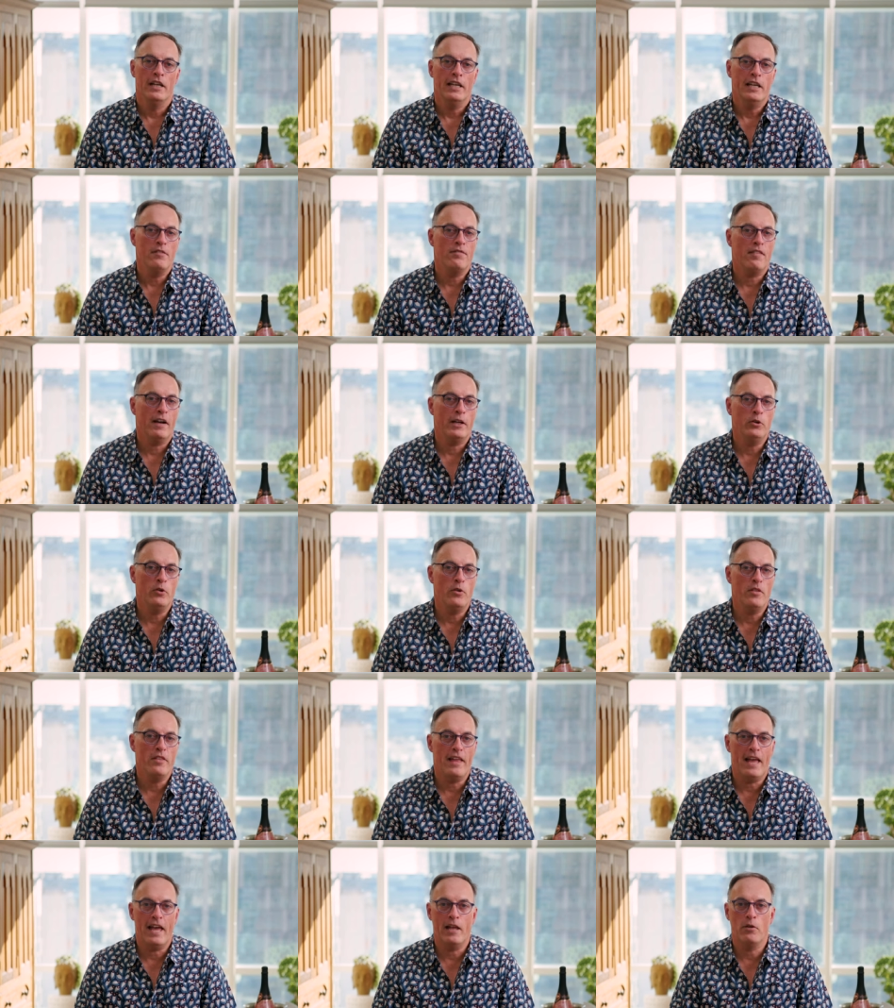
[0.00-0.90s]
If I knew
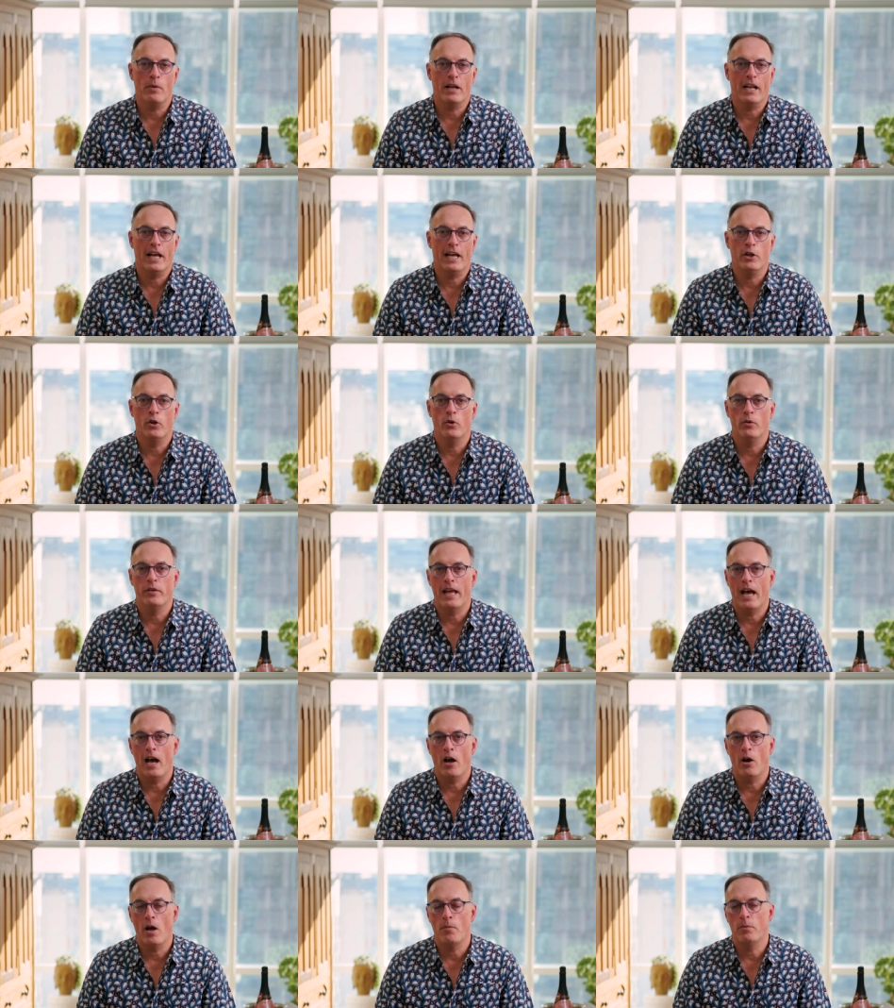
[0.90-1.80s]
then what I know
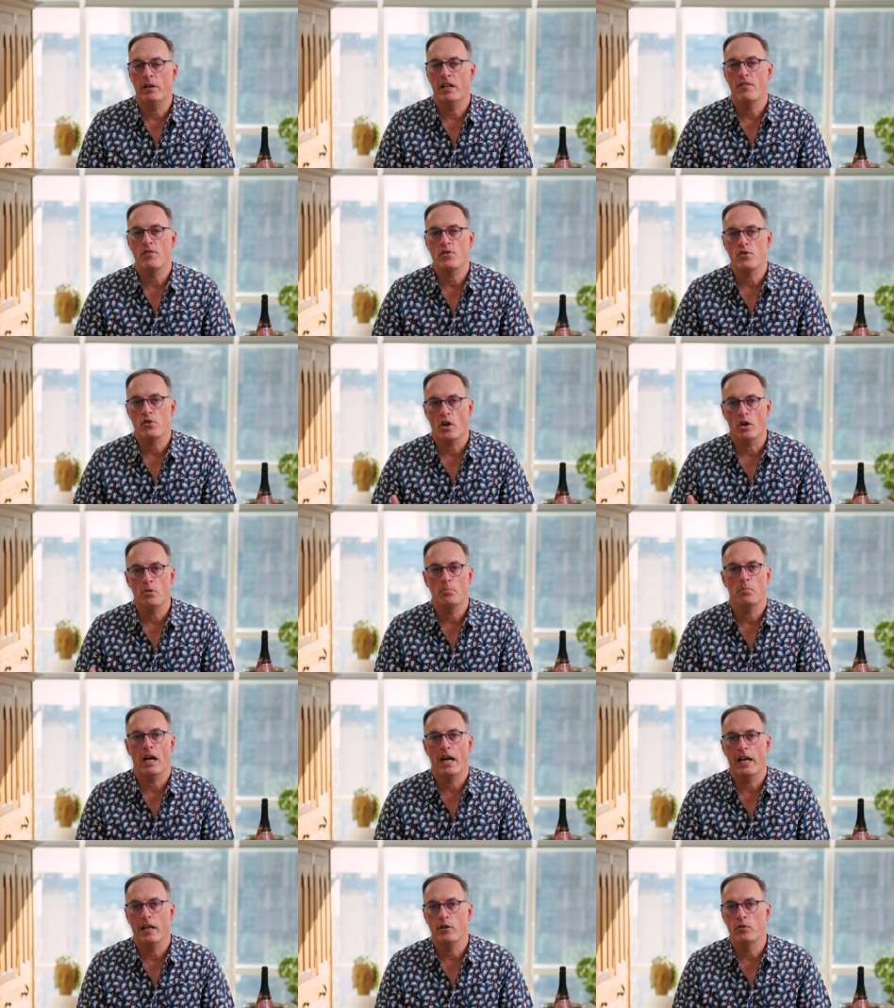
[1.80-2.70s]
now, I would have started
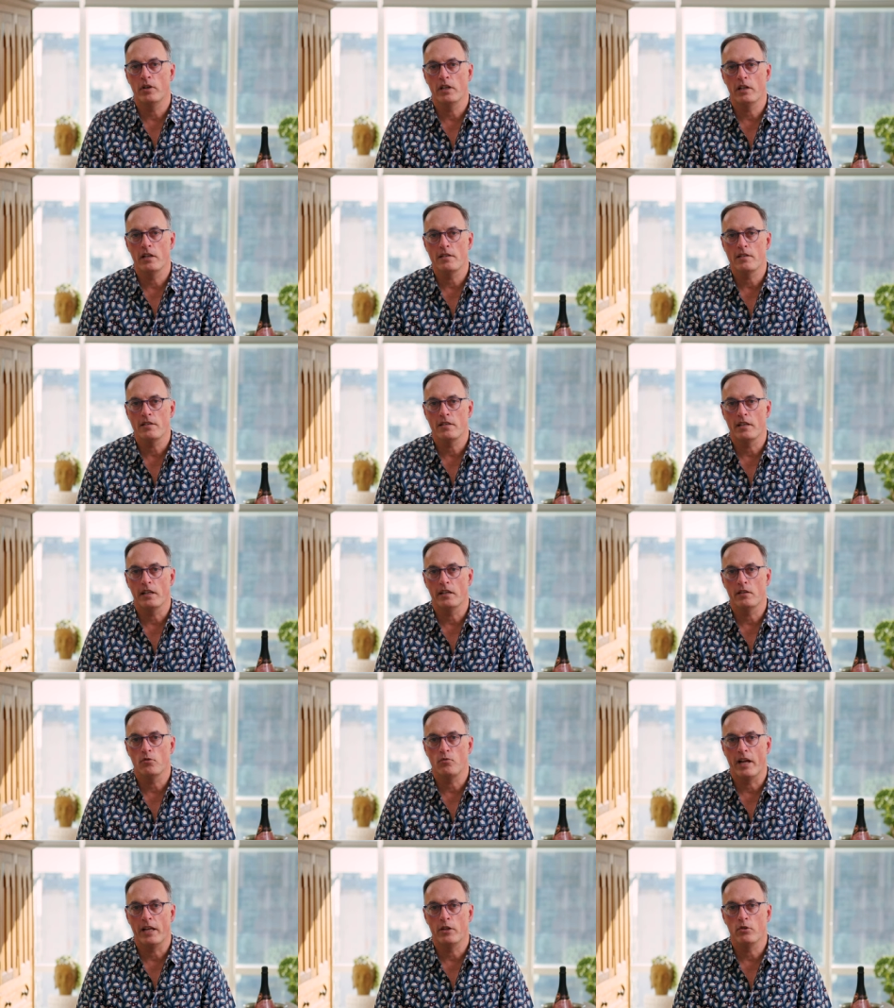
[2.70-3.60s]
buying real
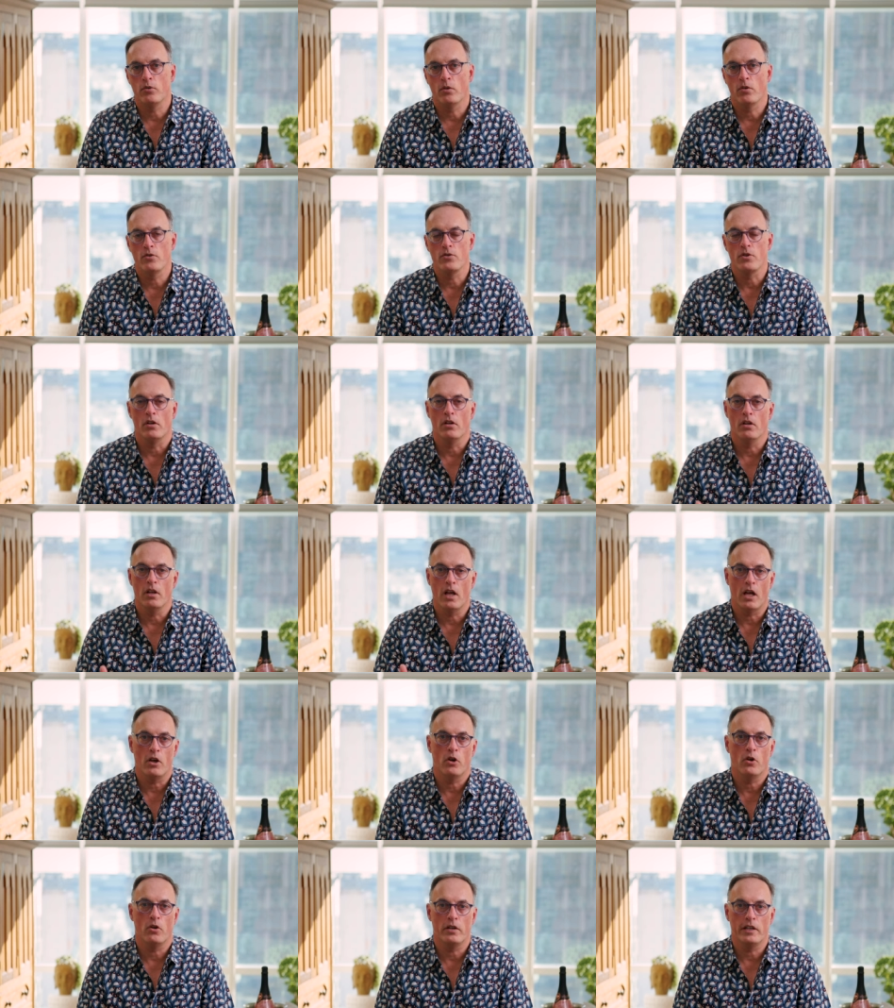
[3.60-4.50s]
estate rentals a
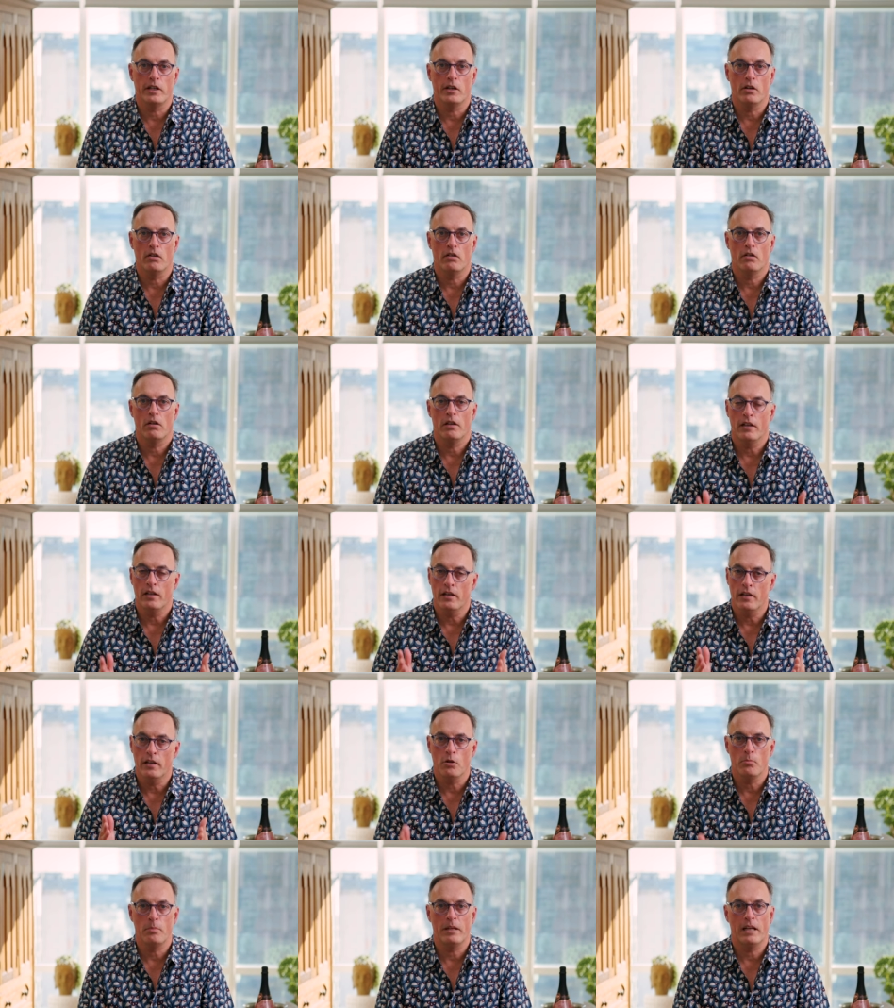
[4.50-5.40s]
lot earlier, a
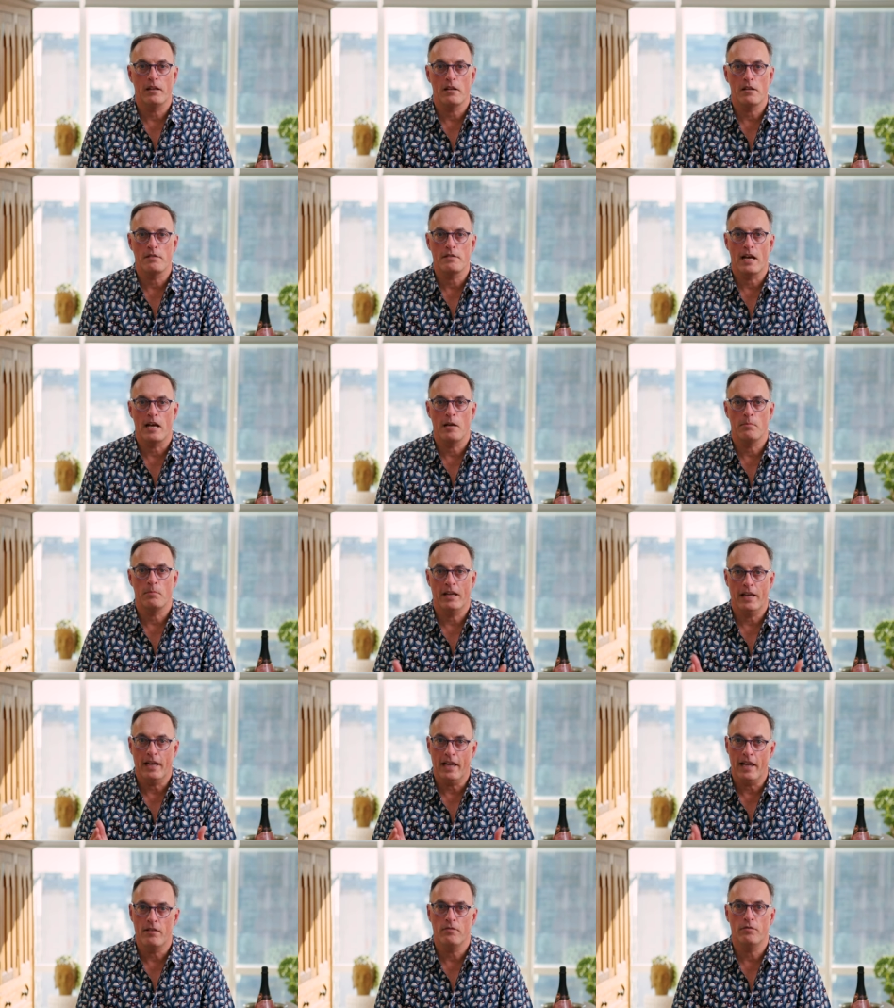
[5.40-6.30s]
little bit at a time,
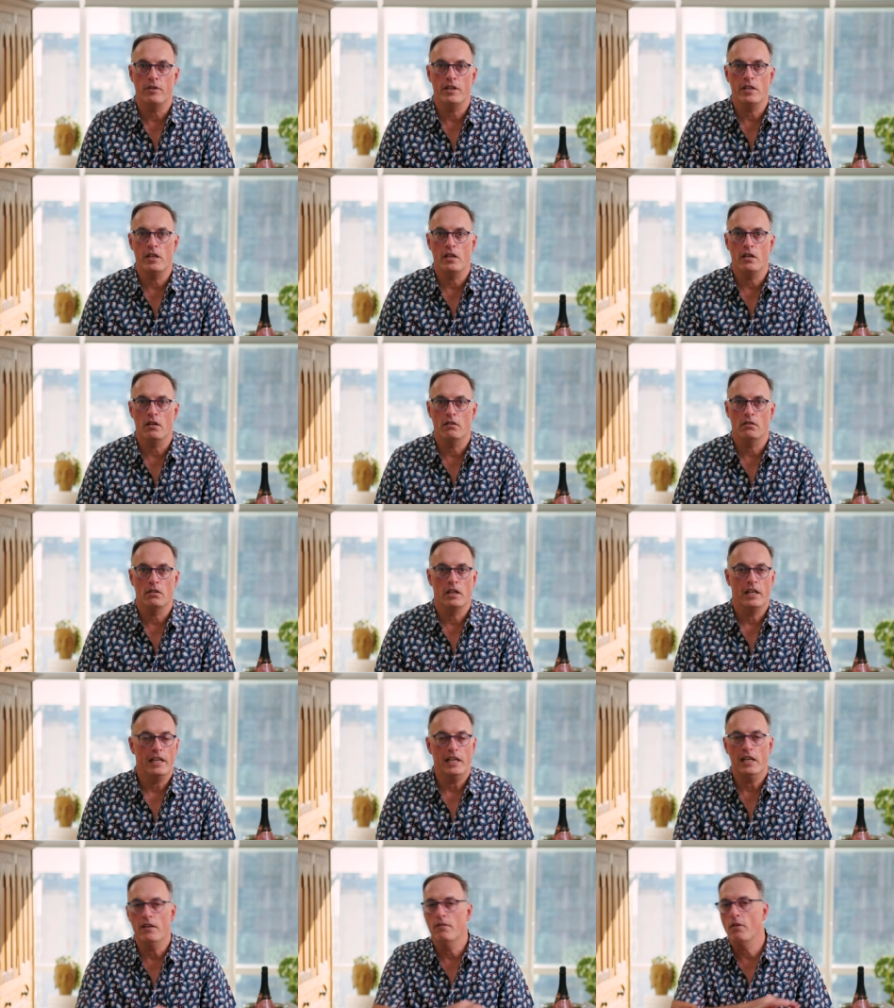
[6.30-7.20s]
every year,
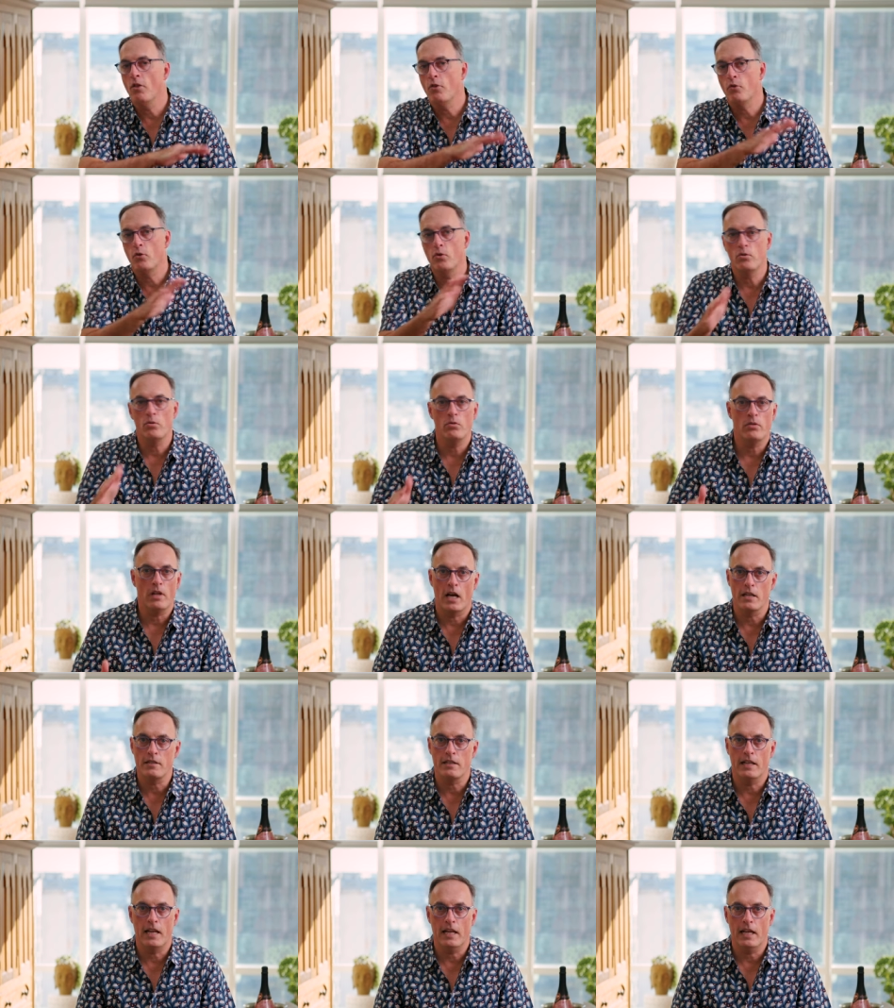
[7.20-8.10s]
even through
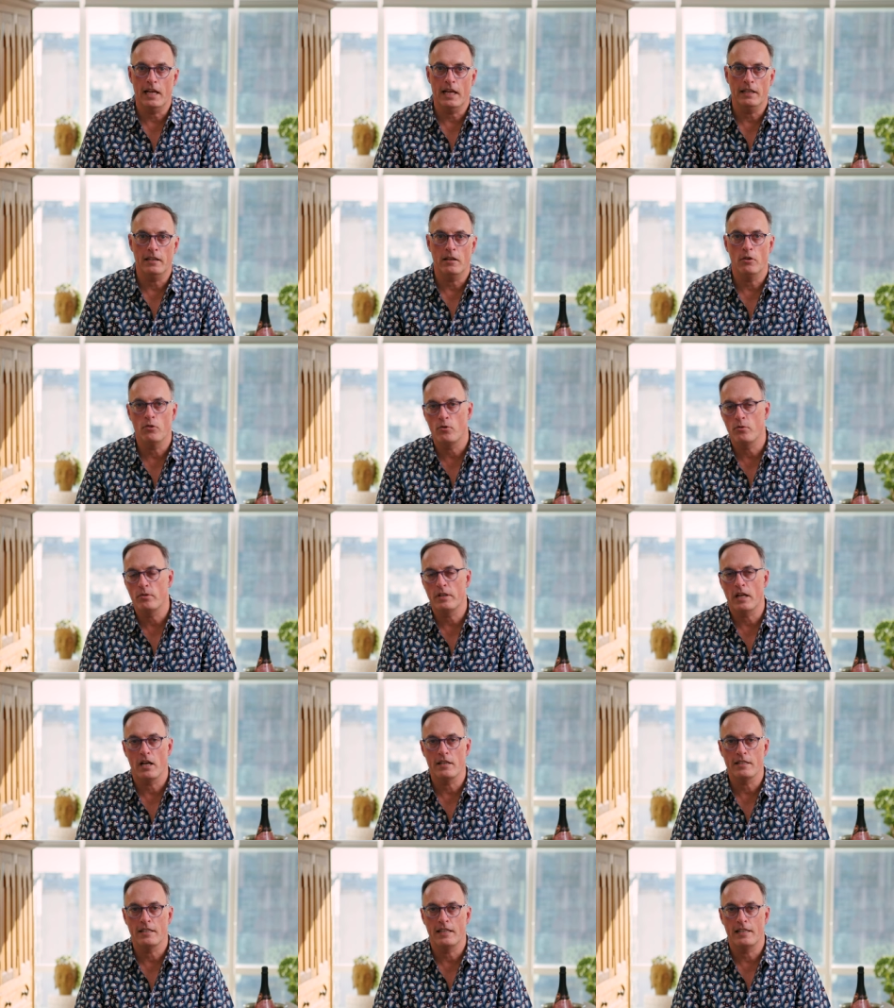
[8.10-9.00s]
2008 and
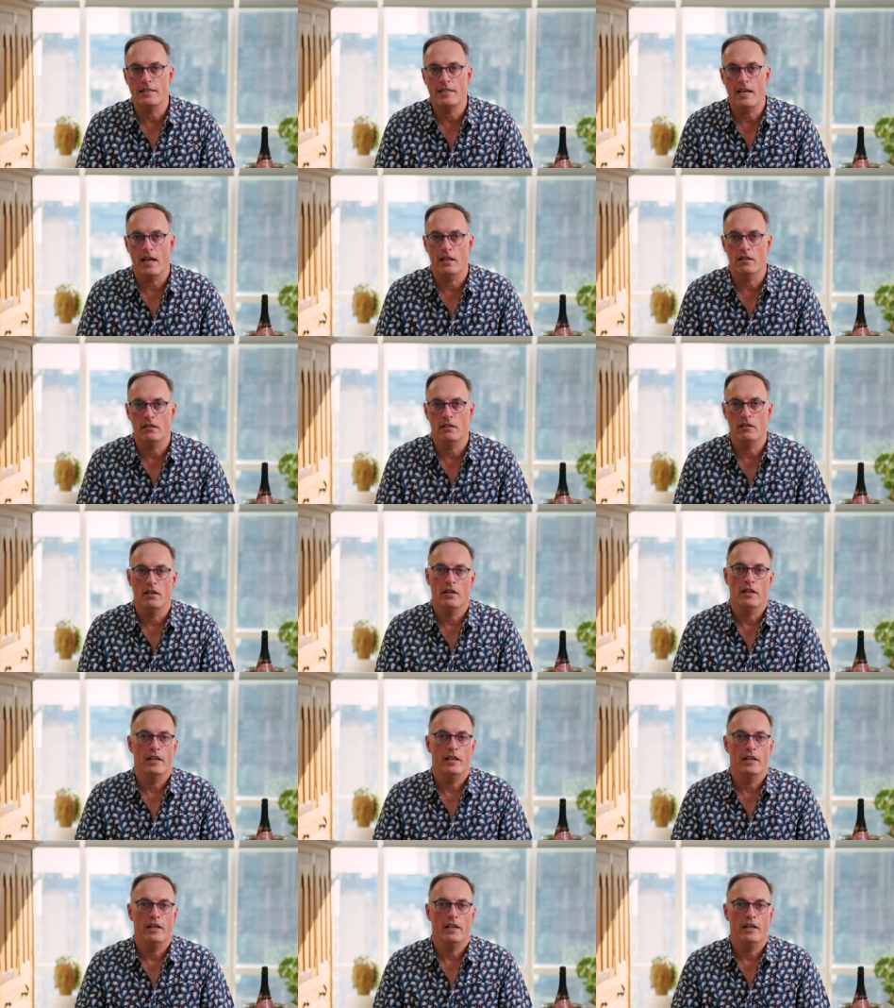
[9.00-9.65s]
2010,